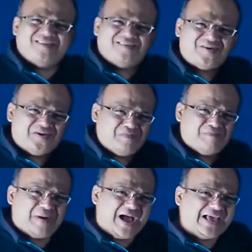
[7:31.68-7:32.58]

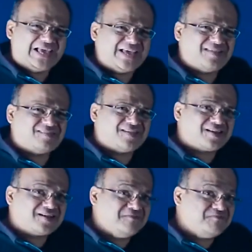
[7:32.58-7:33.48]
So, pi is
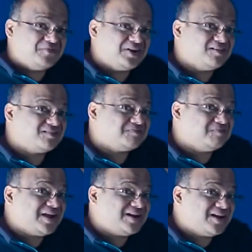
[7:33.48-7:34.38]
circumference
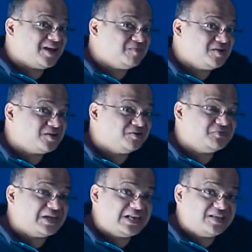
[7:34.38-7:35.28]
by diameter
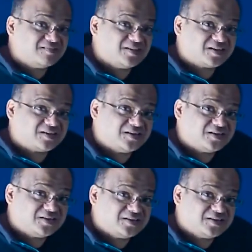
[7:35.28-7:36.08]
of any circle.